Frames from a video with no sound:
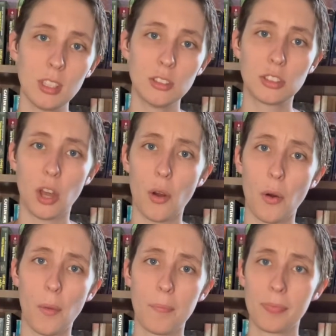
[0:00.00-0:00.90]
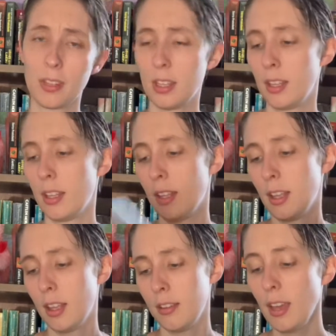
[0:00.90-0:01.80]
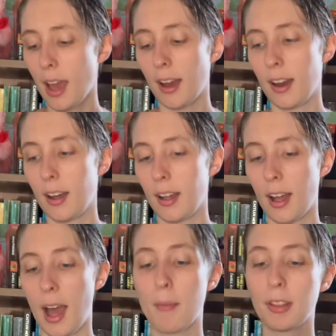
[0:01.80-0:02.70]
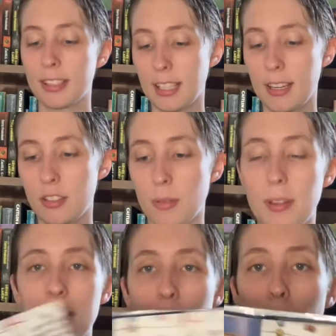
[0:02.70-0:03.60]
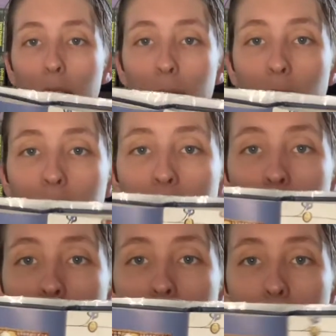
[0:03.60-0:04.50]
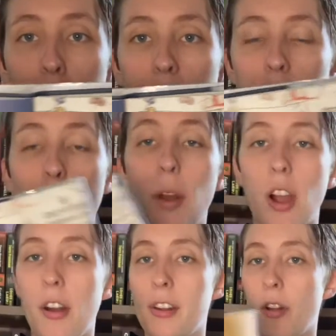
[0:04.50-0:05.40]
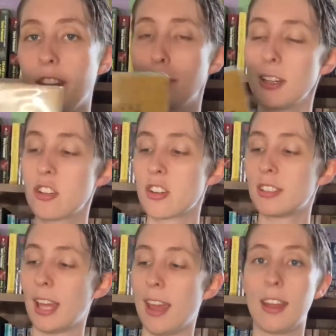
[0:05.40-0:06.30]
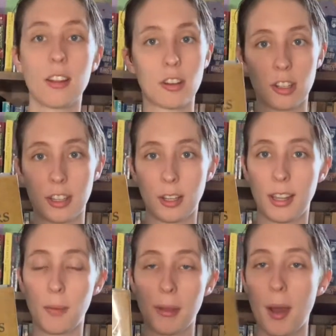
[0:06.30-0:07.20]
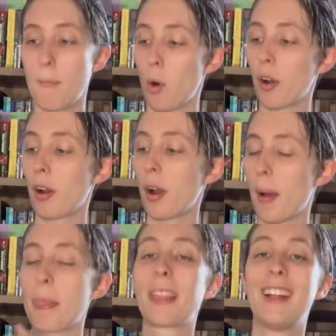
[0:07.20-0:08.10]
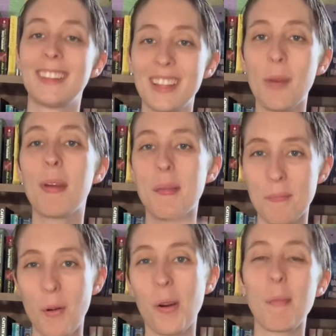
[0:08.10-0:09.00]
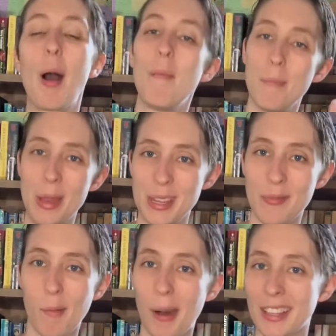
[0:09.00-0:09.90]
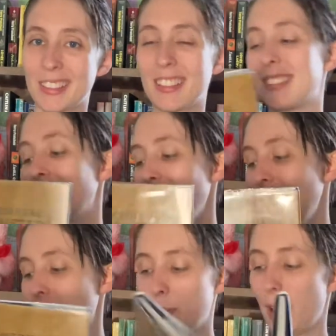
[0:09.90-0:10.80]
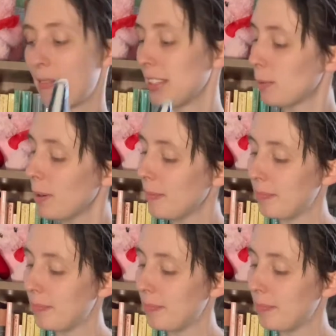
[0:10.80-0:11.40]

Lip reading: So yeah, I'm really excited to read this one, really excited to see what's going on in all these pictures and learn a little bit more about medieval monsters. So we have this one.